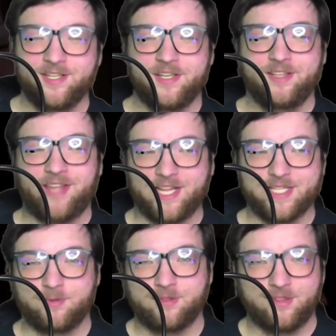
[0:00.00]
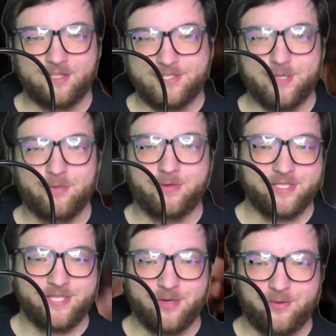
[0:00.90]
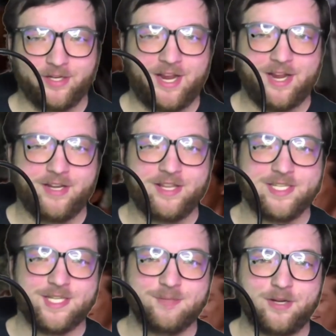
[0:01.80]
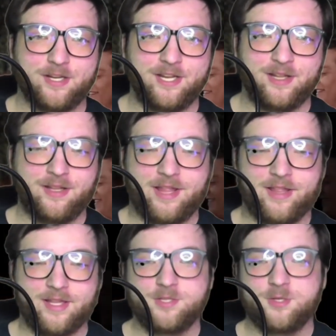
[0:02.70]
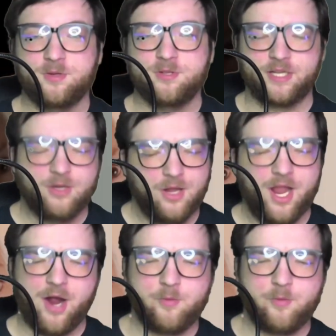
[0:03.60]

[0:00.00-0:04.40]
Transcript: that's what the suit is doing, and this is what he, and the suit is like, under